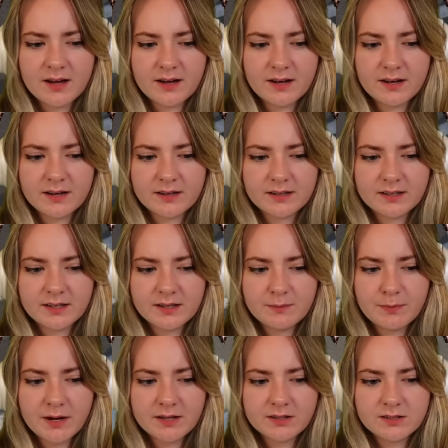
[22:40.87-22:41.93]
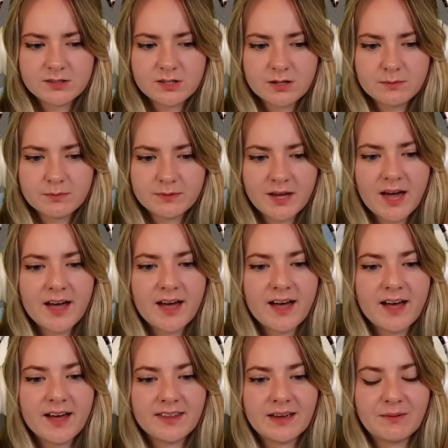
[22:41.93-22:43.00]
Can I back this up?
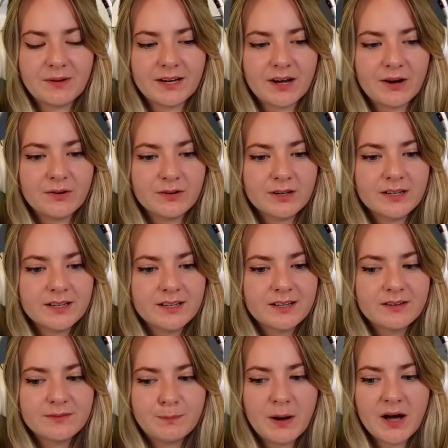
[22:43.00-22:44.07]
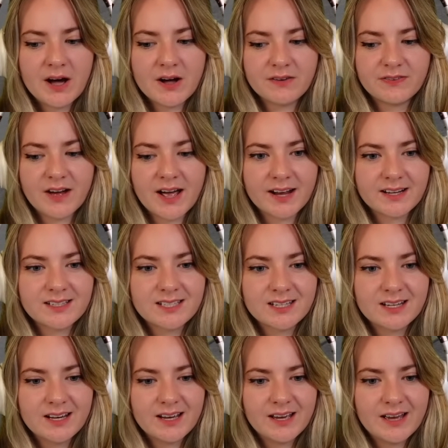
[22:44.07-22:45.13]
Yeah, there we go. Perfect.
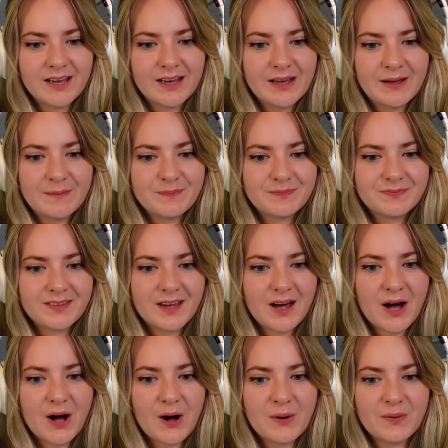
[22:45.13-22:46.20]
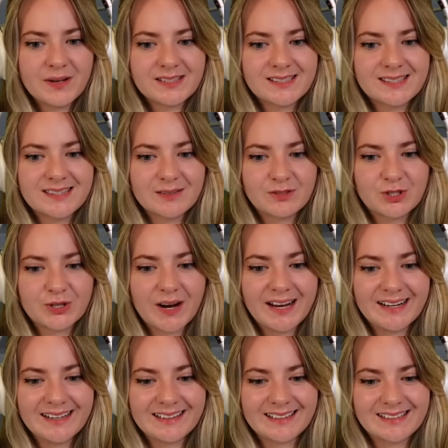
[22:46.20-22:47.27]
Oh, it's the
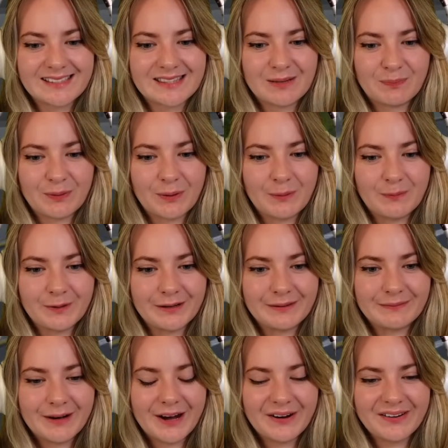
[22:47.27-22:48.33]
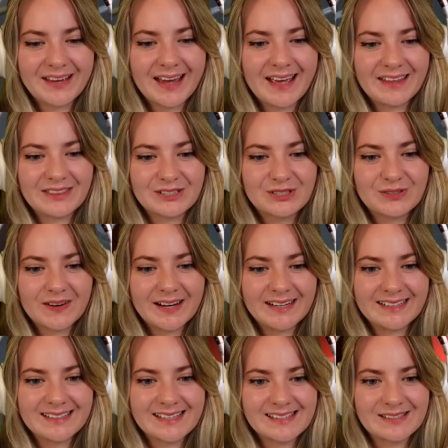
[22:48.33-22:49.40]
trailer that's the problem. Okay, the trailer
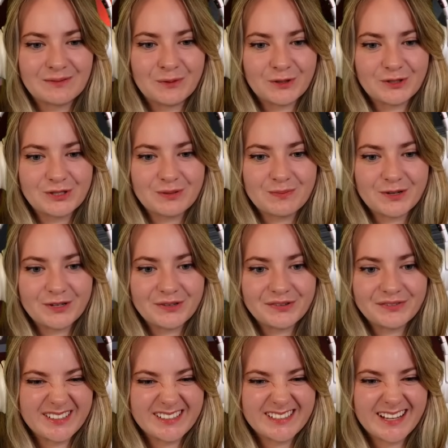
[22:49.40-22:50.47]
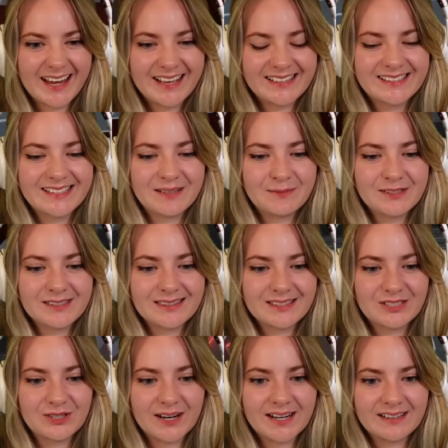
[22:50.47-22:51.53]
doesn't want to move. Yeah, it seems that the
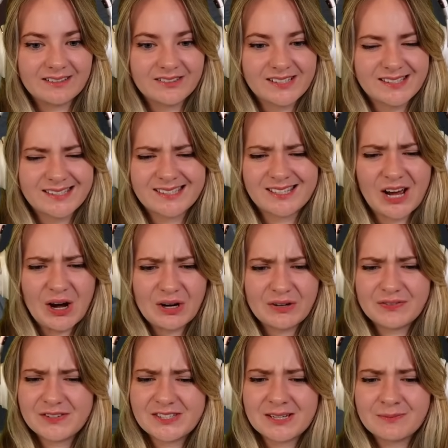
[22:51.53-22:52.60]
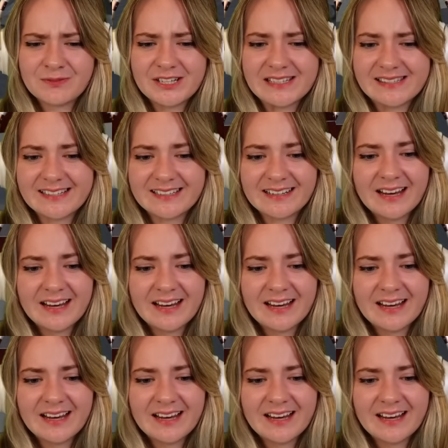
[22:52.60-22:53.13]
trailer is stuck for some reason.